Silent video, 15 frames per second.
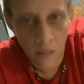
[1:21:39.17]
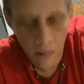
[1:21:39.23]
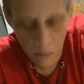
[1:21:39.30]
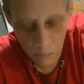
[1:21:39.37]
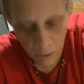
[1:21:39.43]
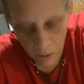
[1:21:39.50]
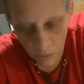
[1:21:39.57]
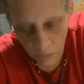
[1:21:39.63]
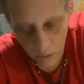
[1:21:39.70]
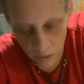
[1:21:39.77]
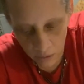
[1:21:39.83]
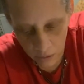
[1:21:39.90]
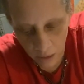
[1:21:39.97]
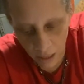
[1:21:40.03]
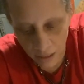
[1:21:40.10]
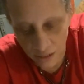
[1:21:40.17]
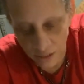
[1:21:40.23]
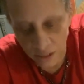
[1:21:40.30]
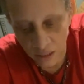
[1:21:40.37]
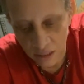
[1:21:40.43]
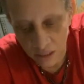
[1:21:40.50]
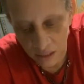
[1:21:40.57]
Period. I
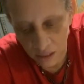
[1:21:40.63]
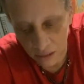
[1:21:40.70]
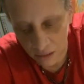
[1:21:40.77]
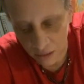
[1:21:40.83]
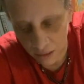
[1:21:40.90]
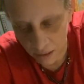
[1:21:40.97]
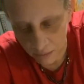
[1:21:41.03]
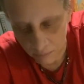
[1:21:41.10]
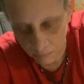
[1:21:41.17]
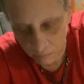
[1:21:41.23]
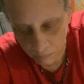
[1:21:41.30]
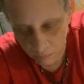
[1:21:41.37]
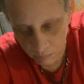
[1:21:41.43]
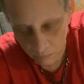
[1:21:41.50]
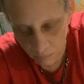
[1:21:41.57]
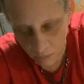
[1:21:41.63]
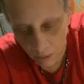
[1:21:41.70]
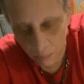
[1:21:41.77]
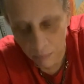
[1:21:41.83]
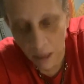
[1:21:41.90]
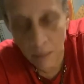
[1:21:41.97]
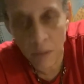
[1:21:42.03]
just said that.
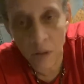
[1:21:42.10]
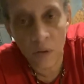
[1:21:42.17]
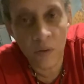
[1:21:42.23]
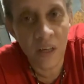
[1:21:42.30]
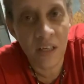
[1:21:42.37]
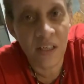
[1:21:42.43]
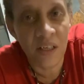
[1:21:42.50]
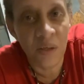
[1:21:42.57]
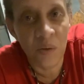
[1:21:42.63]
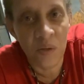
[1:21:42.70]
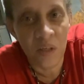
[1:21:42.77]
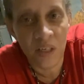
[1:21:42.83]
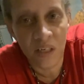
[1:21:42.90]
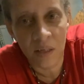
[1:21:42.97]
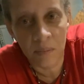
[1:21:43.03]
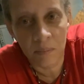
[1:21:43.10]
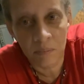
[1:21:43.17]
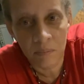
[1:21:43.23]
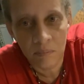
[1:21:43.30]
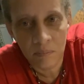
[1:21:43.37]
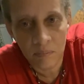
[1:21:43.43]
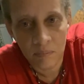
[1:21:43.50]
Maybe you need to loosen up.
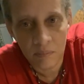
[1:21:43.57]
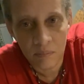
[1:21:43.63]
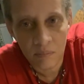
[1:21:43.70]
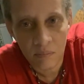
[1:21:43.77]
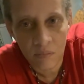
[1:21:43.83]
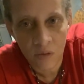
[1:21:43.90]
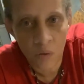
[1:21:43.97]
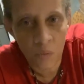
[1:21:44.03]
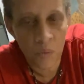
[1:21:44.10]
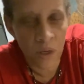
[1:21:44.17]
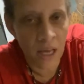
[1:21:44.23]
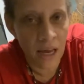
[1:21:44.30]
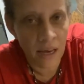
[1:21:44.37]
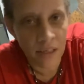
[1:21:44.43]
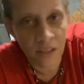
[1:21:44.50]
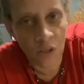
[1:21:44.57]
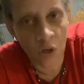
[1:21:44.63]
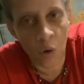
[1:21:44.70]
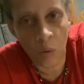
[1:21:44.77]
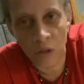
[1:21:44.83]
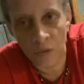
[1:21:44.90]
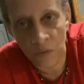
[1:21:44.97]
Relax.
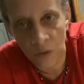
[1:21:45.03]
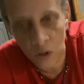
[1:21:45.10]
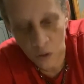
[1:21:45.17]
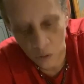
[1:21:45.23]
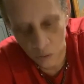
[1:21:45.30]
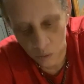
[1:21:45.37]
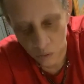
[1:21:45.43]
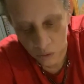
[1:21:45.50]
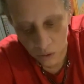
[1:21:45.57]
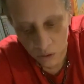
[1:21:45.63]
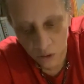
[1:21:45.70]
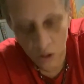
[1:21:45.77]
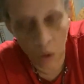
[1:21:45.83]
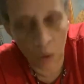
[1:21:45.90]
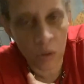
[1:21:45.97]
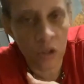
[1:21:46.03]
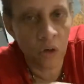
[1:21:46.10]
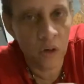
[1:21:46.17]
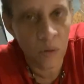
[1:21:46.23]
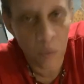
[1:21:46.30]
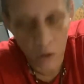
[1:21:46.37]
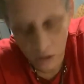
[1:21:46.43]
Go with the flow. No, it's
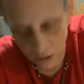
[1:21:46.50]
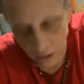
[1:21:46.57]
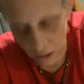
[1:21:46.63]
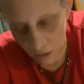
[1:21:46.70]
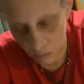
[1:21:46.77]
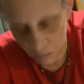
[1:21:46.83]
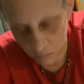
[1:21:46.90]
already worked out.